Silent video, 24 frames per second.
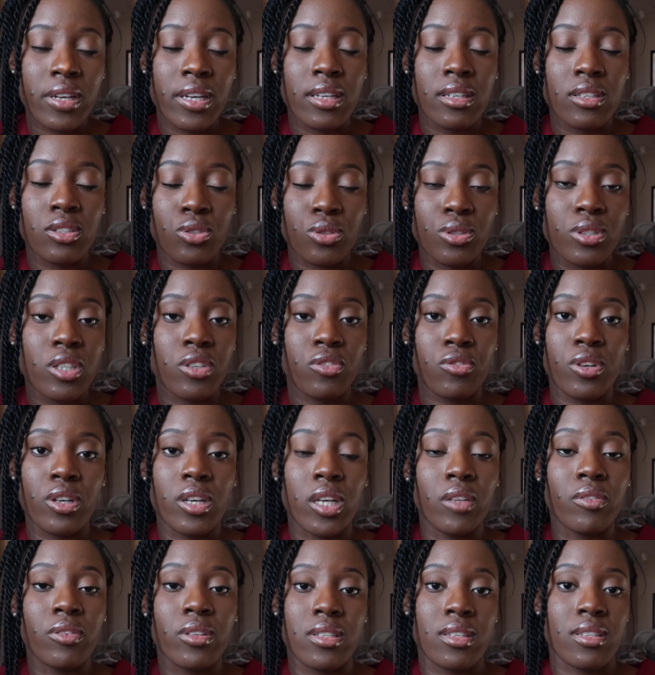and do
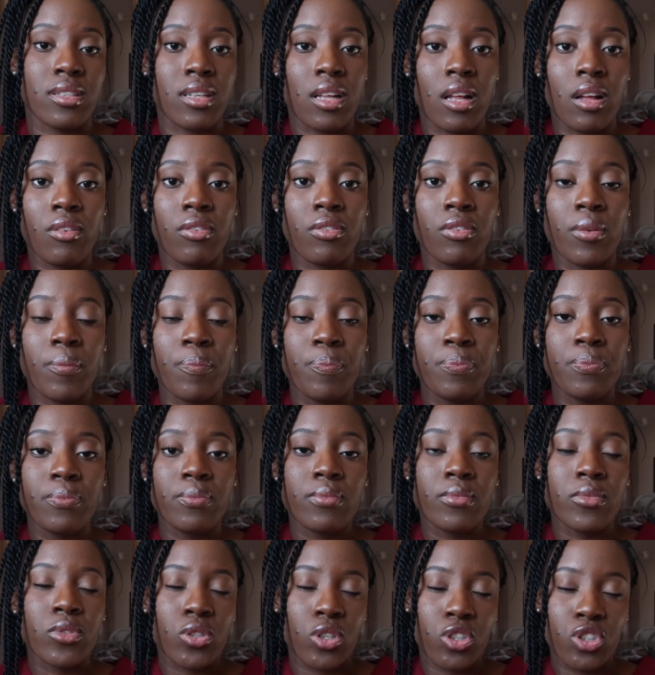differently for yourself
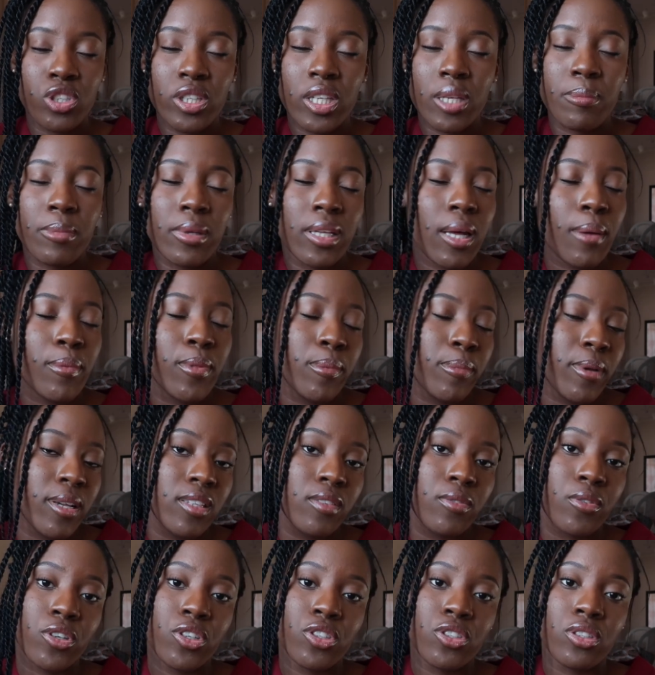so that you can become the
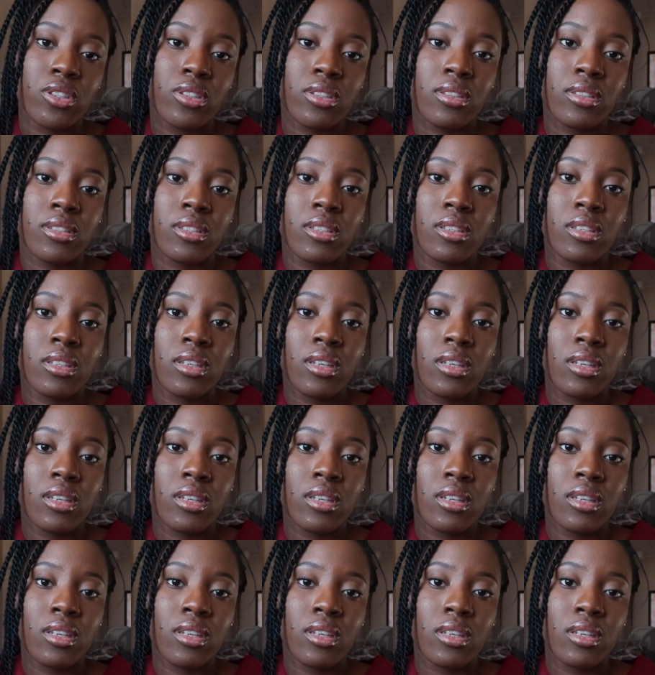best version